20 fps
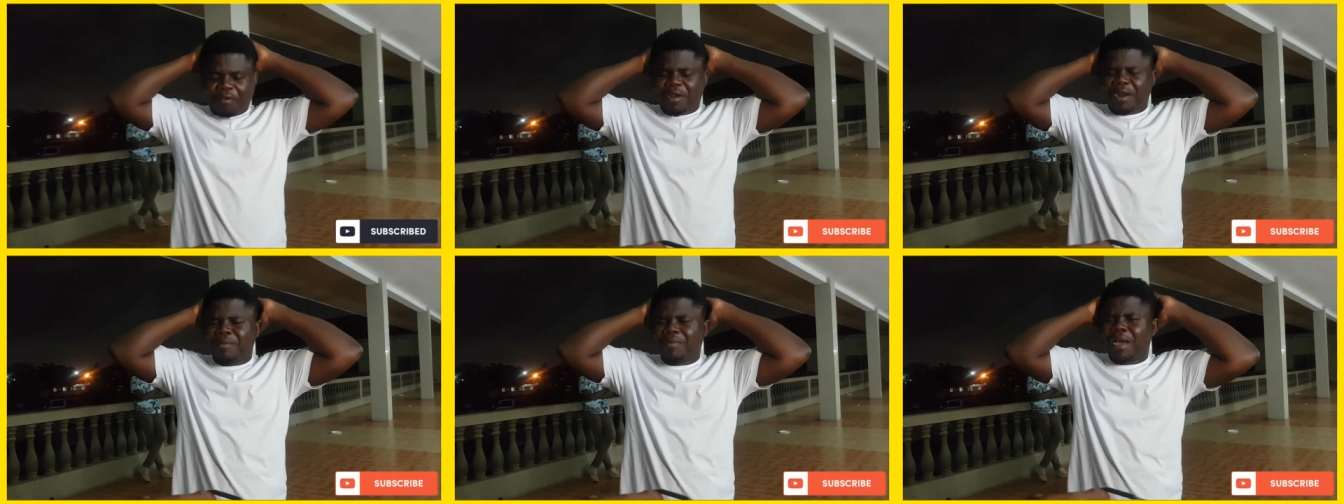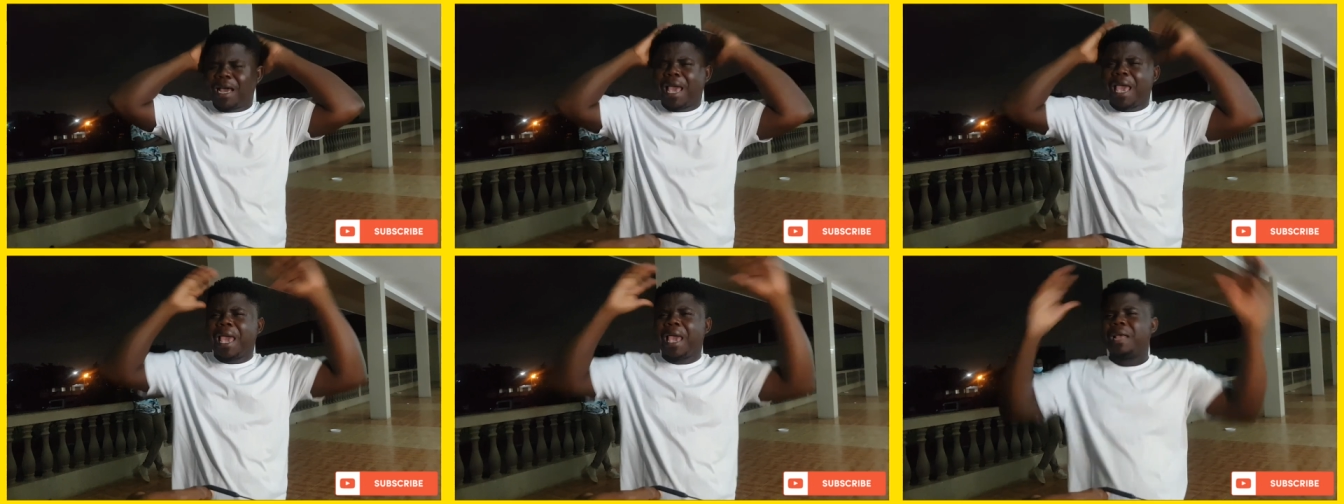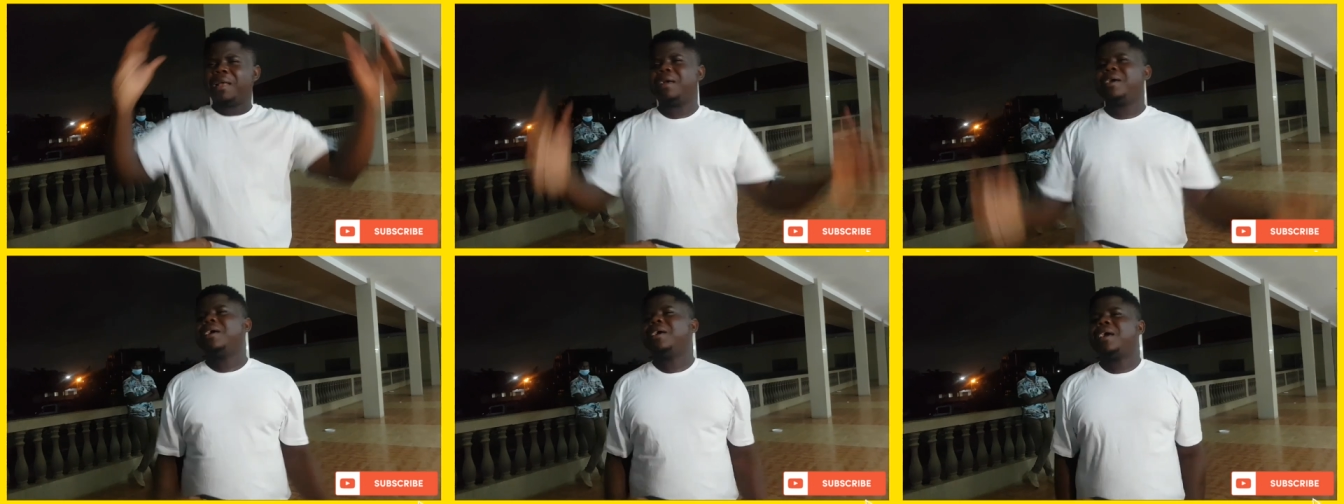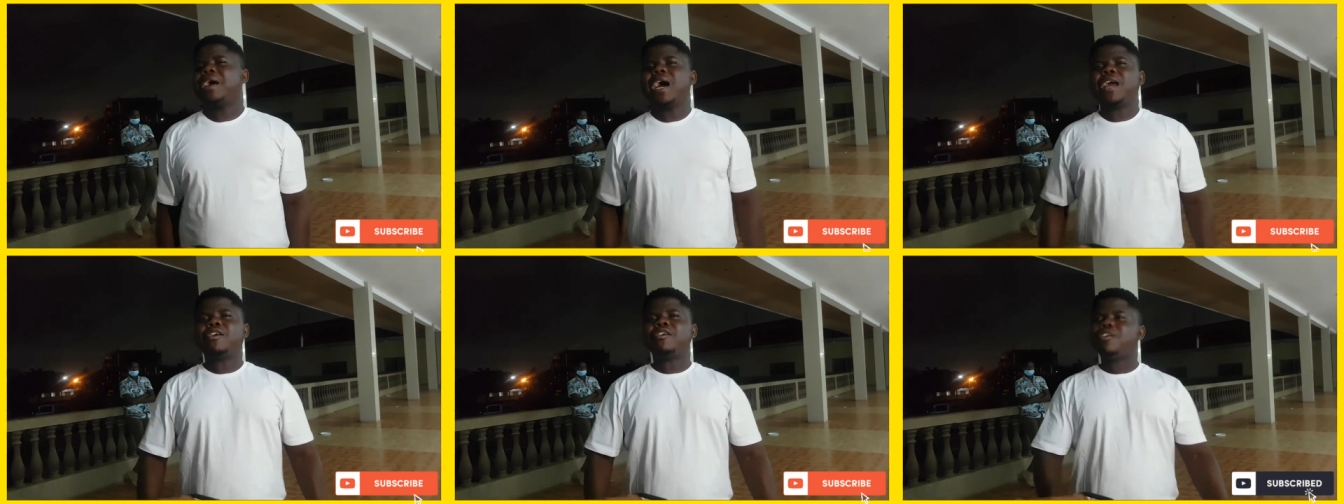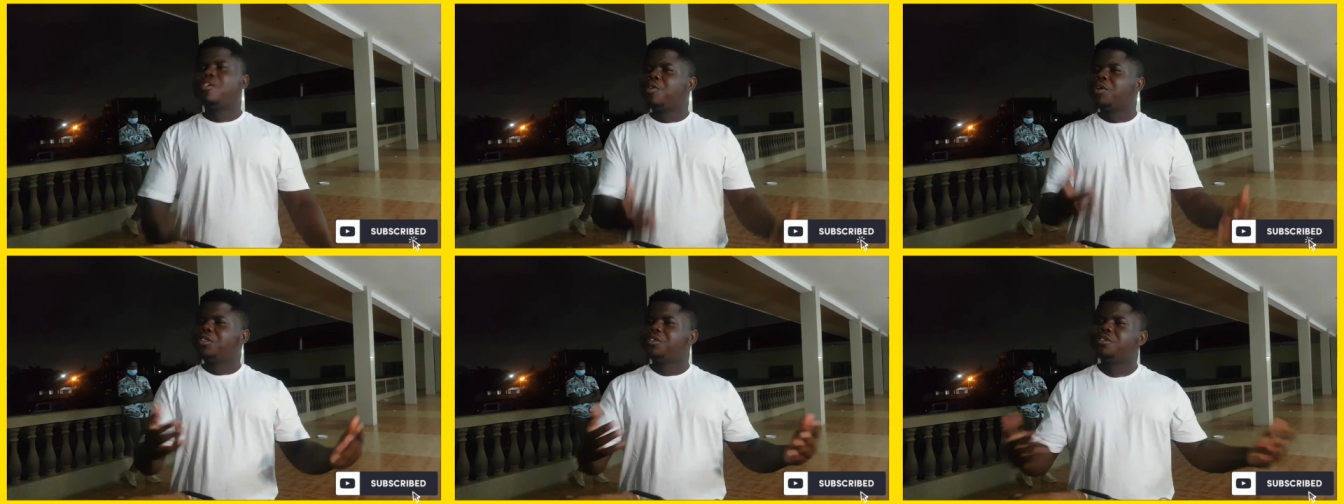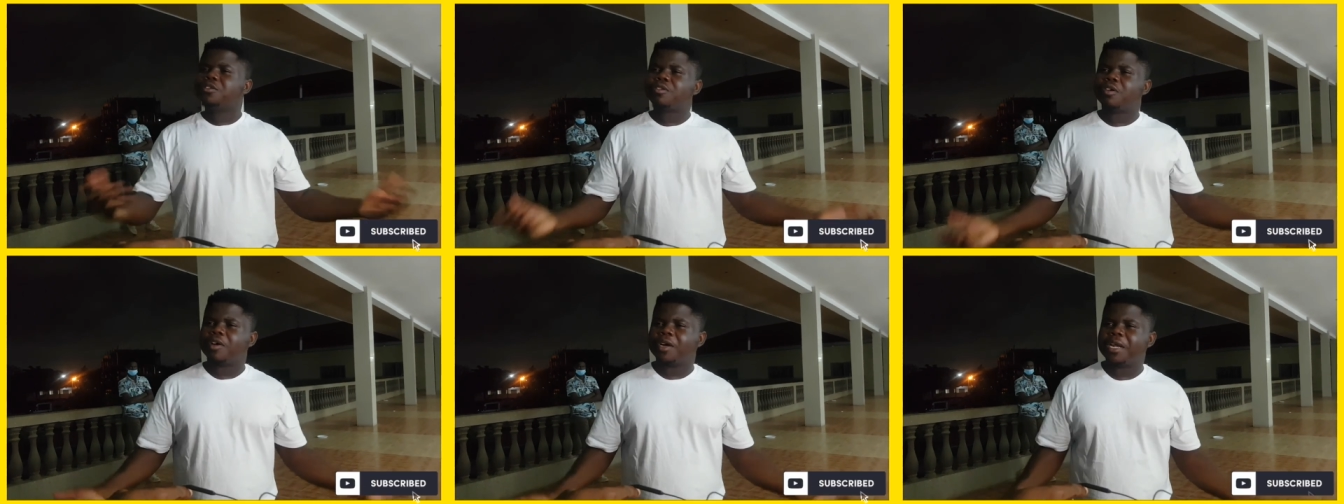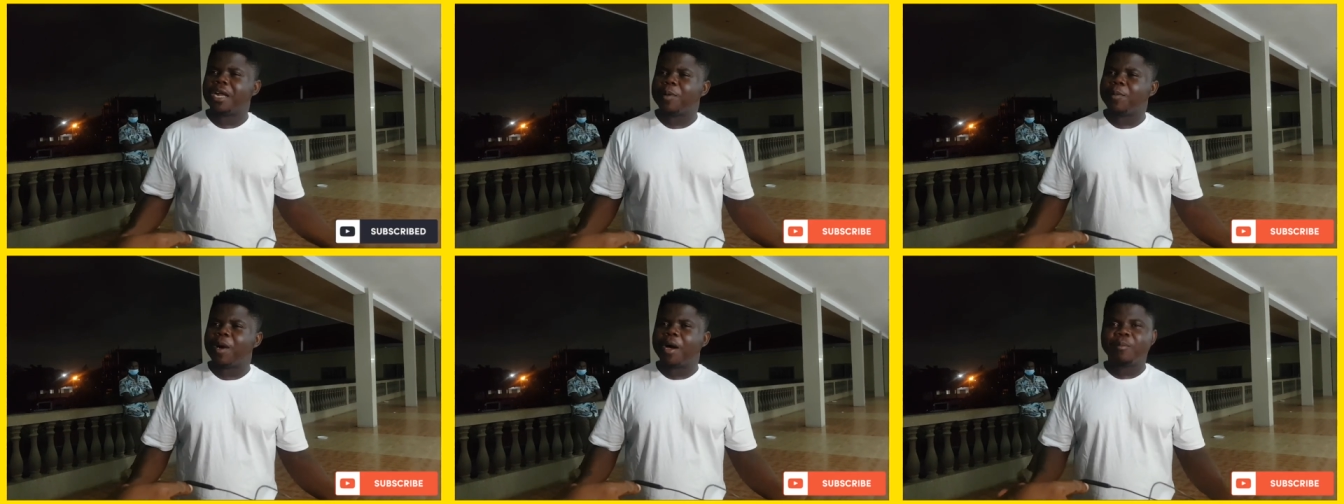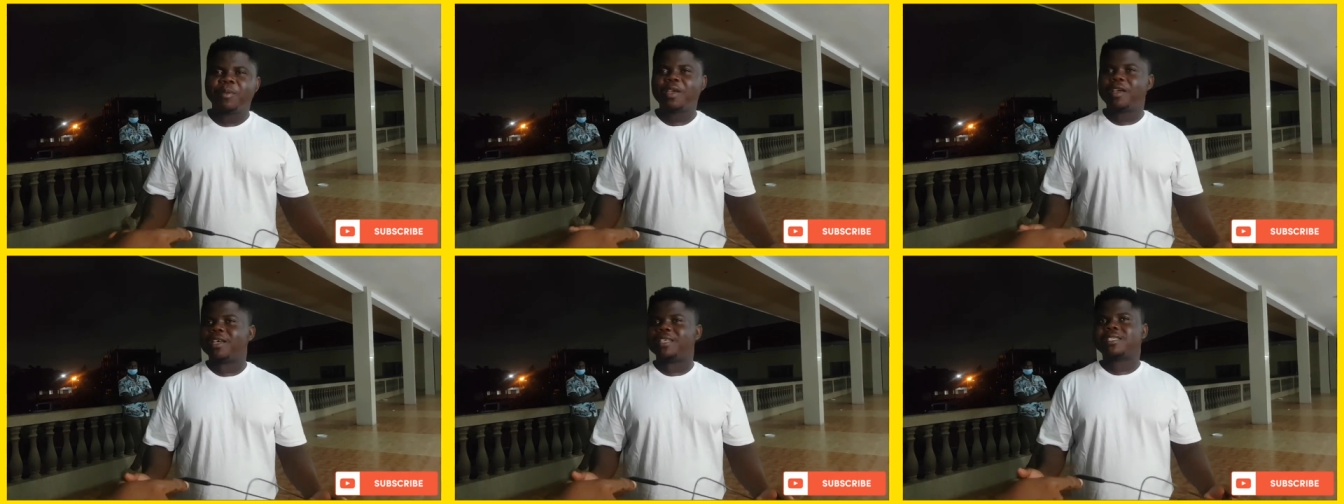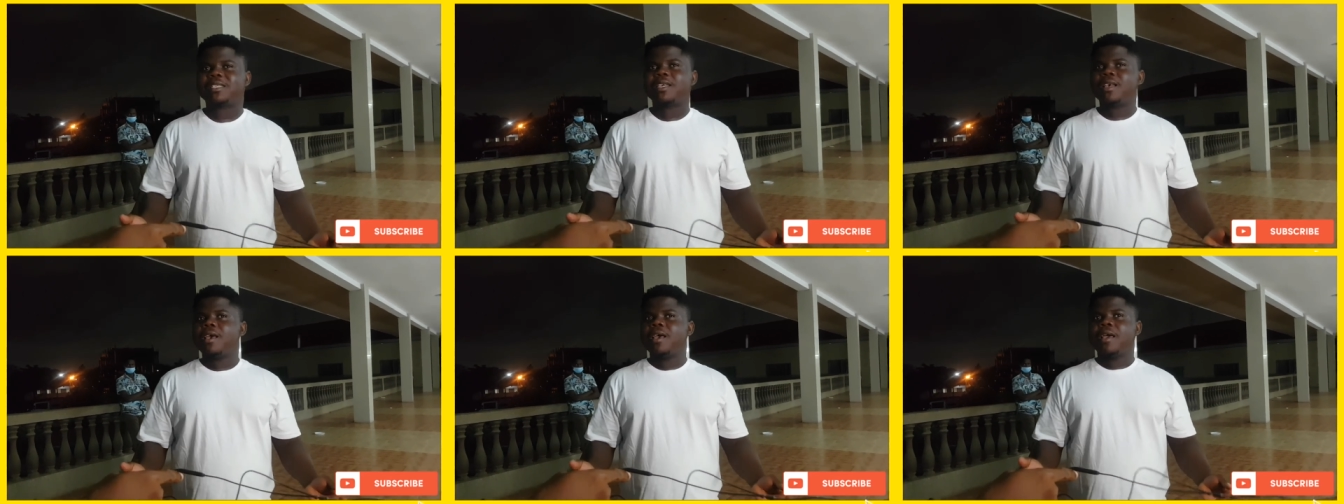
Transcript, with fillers: what am I? I don't know what you're talking about, because